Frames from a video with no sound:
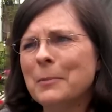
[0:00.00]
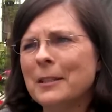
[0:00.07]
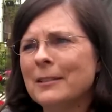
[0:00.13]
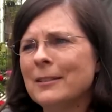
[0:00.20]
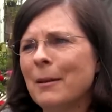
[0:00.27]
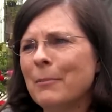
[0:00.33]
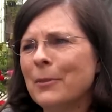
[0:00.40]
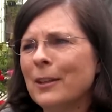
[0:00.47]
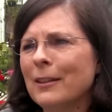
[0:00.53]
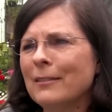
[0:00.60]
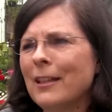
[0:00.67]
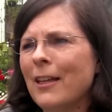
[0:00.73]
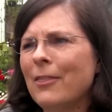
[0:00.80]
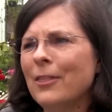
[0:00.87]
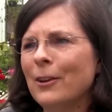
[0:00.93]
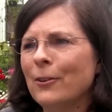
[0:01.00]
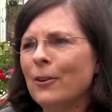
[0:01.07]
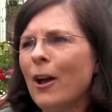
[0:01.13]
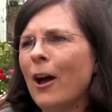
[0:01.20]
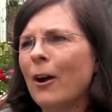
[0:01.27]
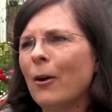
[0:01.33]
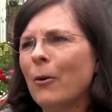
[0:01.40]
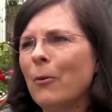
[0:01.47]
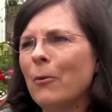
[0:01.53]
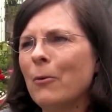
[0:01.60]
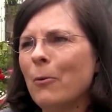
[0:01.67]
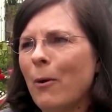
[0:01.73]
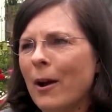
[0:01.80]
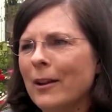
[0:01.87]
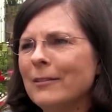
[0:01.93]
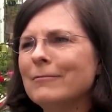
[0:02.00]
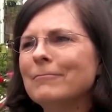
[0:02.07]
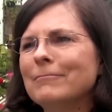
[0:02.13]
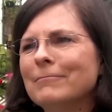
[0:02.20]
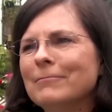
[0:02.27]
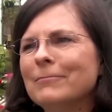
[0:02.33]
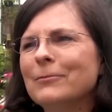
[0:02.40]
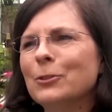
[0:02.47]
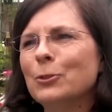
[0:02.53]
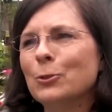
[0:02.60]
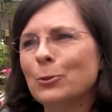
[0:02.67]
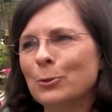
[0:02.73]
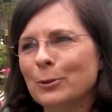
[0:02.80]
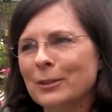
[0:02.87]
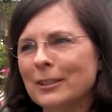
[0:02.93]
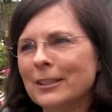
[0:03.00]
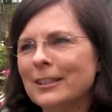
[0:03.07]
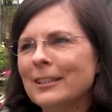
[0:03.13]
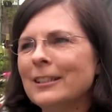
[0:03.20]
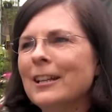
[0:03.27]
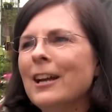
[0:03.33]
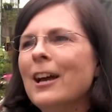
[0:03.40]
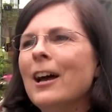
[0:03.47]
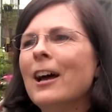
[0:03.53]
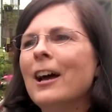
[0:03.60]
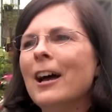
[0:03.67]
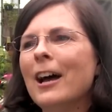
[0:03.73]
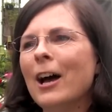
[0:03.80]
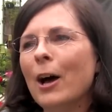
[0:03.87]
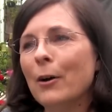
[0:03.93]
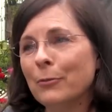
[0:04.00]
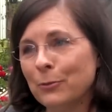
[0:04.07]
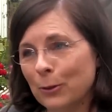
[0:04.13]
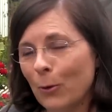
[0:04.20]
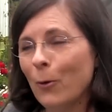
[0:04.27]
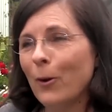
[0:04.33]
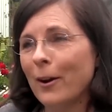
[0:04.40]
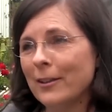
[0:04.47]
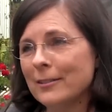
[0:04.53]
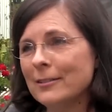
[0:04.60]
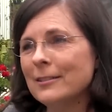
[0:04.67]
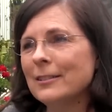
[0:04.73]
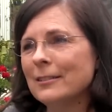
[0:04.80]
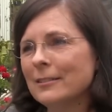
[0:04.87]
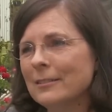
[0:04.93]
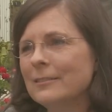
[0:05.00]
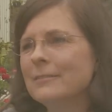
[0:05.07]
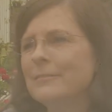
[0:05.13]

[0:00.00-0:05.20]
to be something that they're not quite truly a florist.